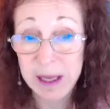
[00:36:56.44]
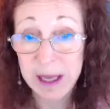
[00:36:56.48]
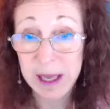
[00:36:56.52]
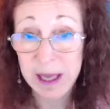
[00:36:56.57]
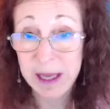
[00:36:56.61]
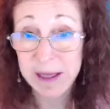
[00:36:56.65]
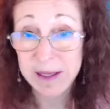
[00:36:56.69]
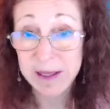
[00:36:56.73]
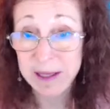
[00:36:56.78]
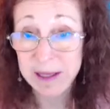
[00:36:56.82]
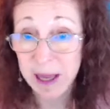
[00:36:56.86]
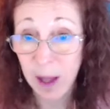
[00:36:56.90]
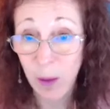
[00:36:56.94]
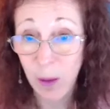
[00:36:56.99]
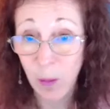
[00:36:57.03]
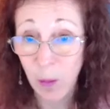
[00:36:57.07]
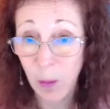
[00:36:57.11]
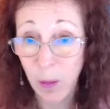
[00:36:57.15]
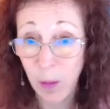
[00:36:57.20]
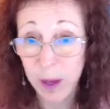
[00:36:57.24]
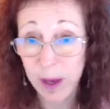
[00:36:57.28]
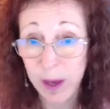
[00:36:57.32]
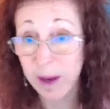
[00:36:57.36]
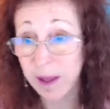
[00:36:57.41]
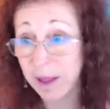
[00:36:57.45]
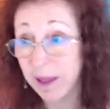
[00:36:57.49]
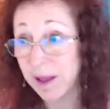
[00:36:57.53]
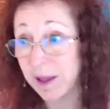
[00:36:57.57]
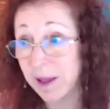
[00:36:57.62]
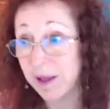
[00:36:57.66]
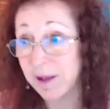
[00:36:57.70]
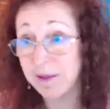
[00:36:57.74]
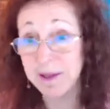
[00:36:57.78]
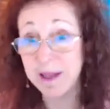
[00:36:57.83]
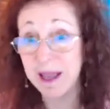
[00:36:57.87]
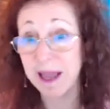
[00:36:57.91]
can't tell where
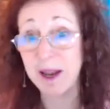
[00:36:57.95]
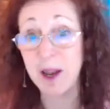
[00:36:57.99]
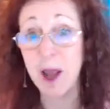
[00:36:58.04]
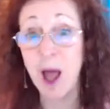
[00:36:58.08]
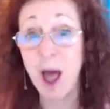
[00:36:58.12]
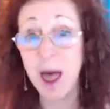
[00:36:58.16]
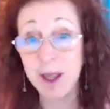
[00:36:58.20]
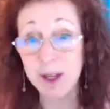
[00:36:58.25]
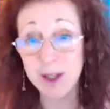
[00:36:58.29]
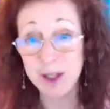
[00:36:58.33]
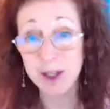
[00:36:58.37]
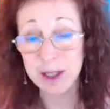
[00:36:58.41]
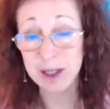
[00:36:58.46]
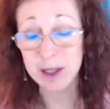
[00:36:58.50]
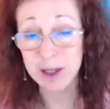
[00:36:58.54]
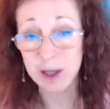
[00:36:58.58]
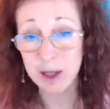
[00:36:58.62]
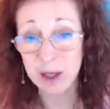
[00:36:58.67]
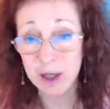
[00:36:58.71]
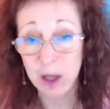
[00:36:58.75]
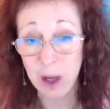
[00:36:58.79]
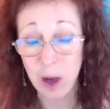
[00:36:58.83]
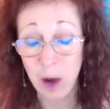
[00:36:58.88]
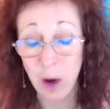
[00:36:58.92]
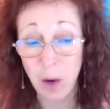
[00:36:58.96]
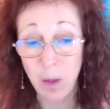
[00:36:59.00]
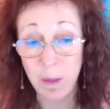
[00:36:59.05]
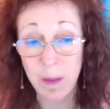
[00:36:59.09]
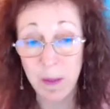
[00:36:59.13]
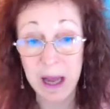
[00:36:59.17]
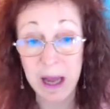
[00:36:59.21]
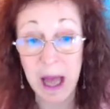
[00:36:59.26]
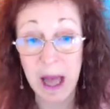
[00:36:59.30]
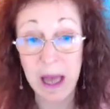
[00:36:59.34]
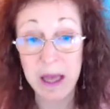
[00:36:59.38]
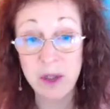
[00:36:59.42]
the technology is going to go.
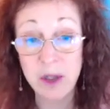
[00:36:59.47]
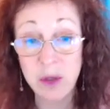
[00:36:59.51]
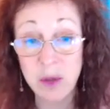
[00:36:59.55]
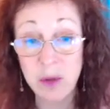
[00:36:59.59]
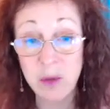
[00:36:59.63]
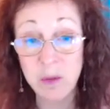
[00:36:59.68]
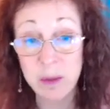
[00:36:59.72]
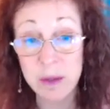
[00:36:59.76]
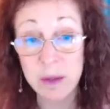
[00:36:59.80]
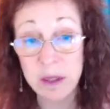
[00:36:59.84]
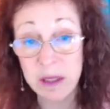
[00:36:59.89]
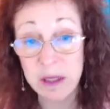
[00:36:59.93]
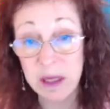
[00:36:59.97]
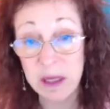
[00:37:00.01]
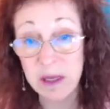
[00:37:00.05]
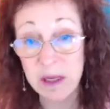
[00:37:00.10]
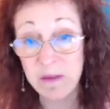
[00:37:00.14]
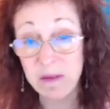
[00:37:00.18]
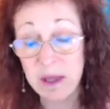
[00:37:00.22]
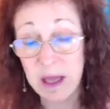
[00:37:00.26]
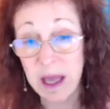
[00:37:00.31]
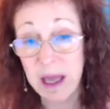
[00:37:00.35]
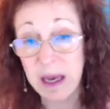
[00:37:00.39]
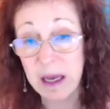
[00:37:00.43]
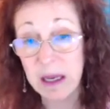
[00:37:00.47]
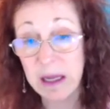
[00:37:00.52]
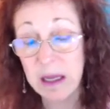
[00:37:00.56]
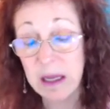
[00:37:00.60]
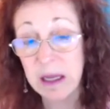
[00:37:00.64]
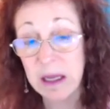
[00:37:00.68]
But I do believe that